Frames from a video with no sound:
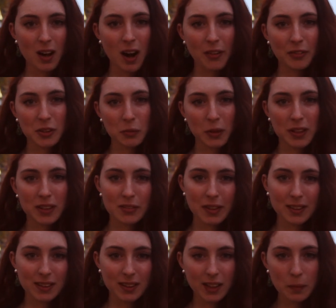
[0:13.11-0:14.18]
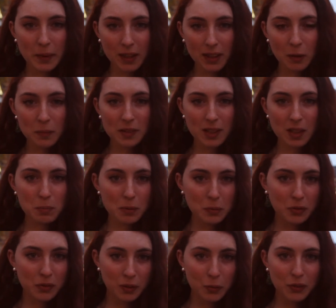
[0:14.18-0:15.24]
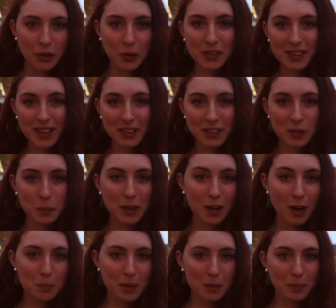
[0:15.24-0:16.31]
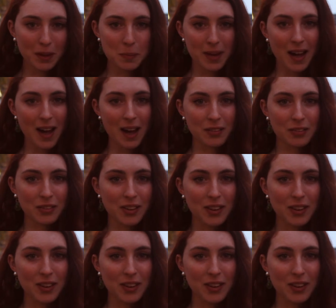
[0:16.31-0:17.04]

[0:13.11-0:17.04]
Often words felt a little bit clumsy, but music was always there to speak up on my behalf.